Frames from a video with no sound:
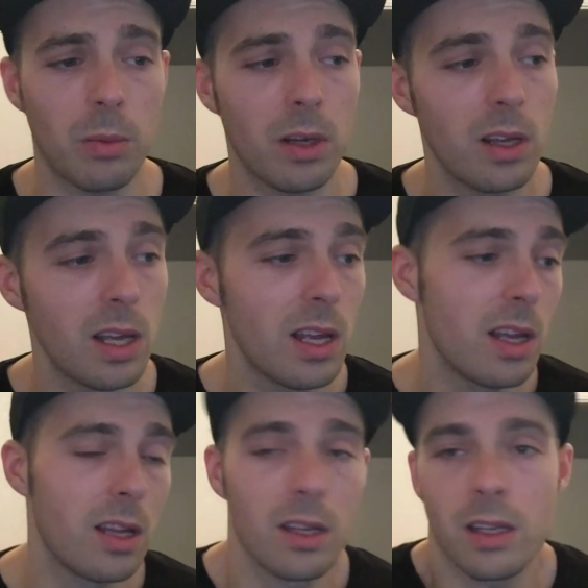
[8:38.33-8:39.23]
But
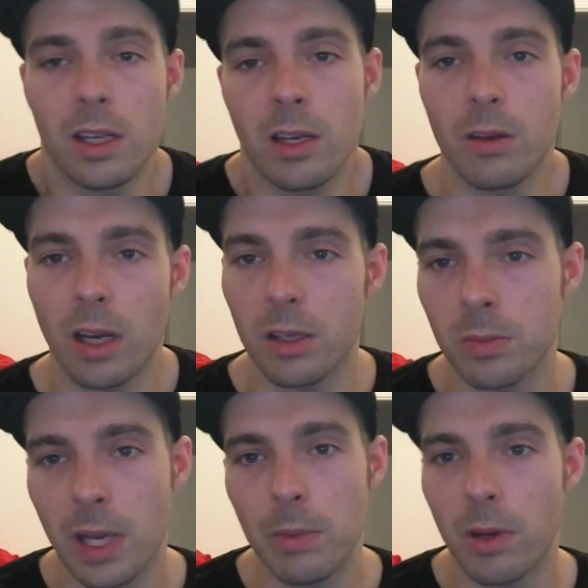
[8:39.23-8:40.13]
yeah, who knows?
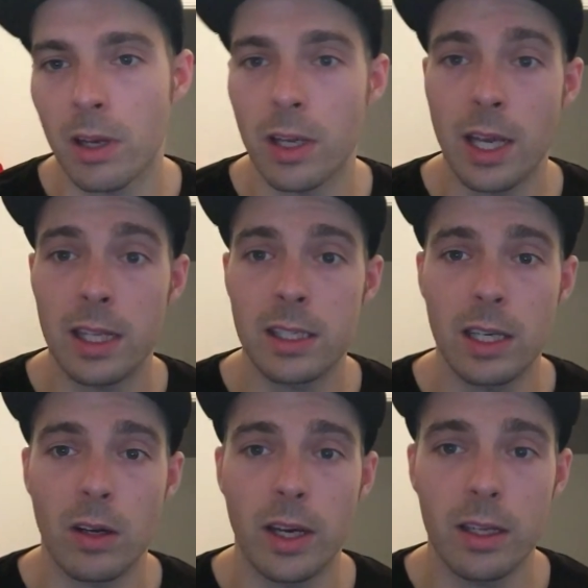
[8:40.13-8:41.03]
Maybe I can get a
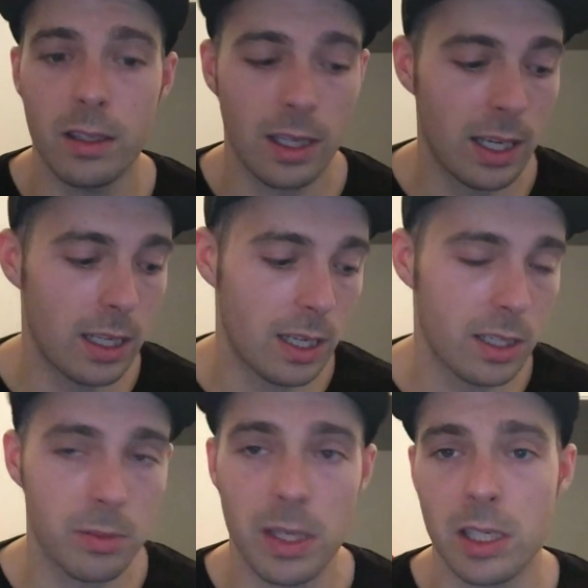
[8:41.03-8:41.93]
TI and get
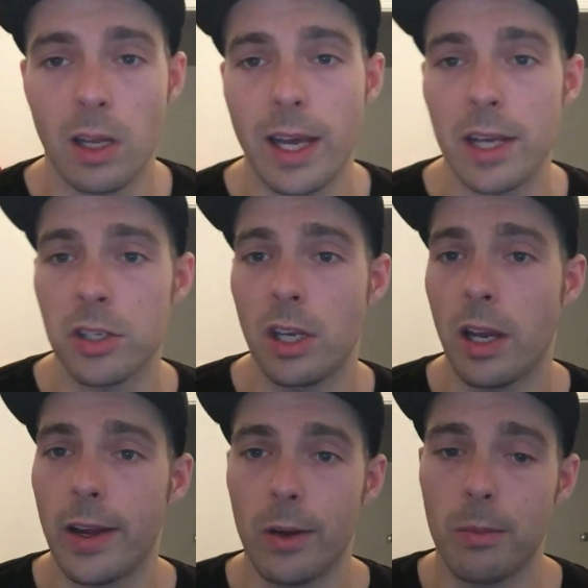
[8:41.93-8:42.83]
uh, some SLI action
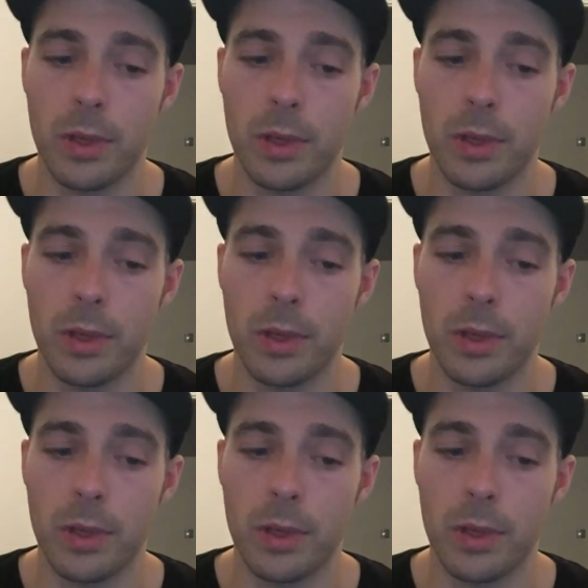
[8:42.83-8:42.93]
going on.